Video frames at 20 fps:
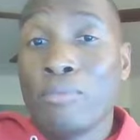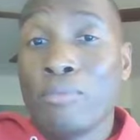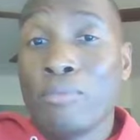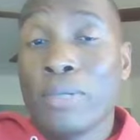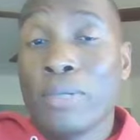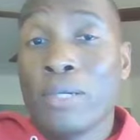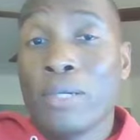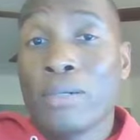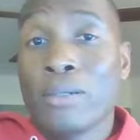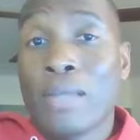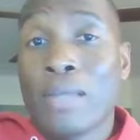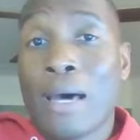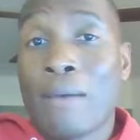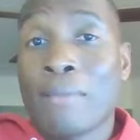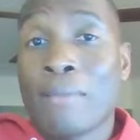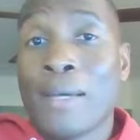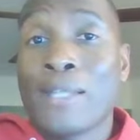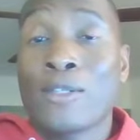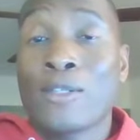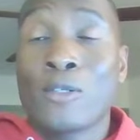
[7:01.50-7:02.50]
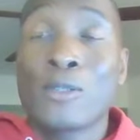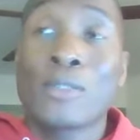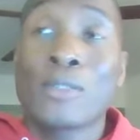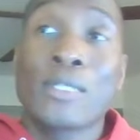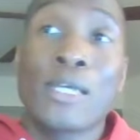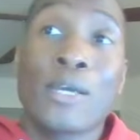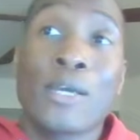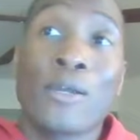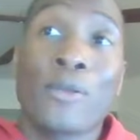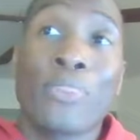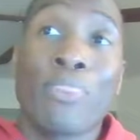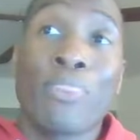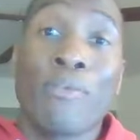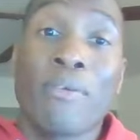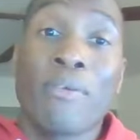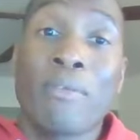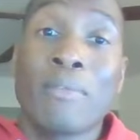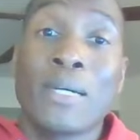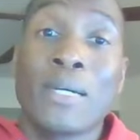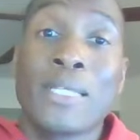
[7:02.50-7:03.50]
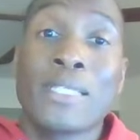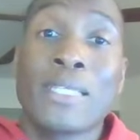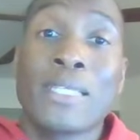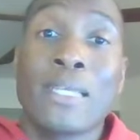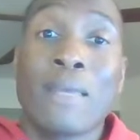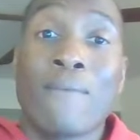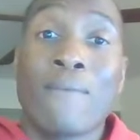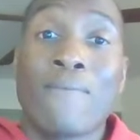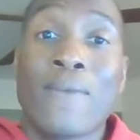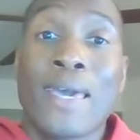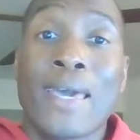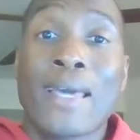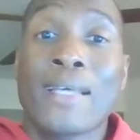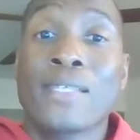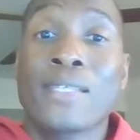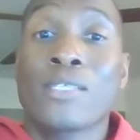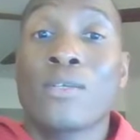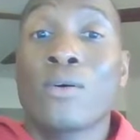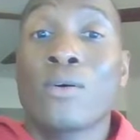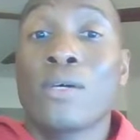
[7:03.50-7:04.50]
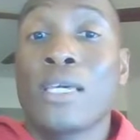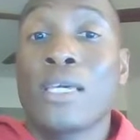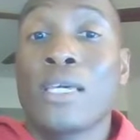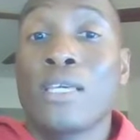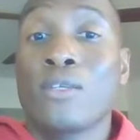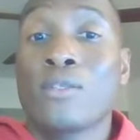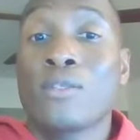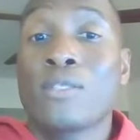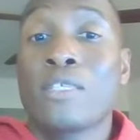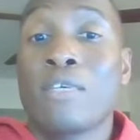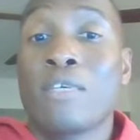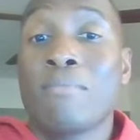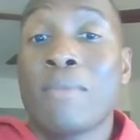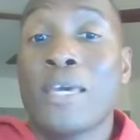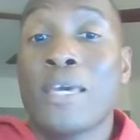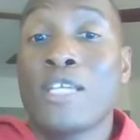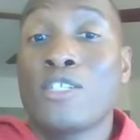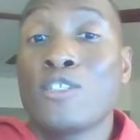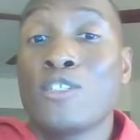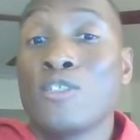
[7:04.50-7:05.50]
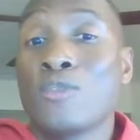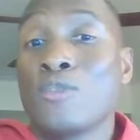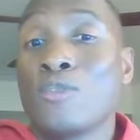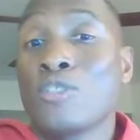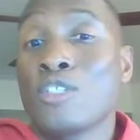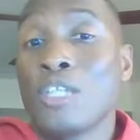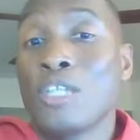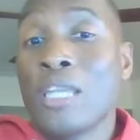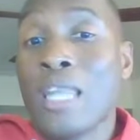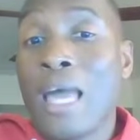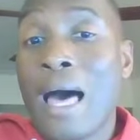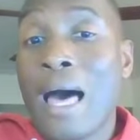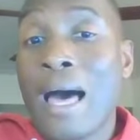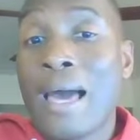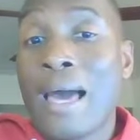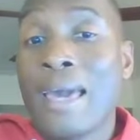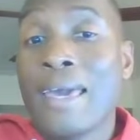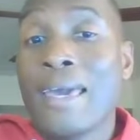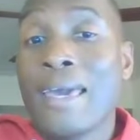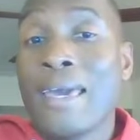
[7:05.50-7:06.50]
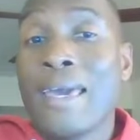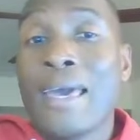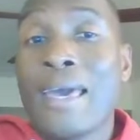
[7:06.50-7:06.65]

build out my newsletter 3 months in advance. So again, you see May, June, July.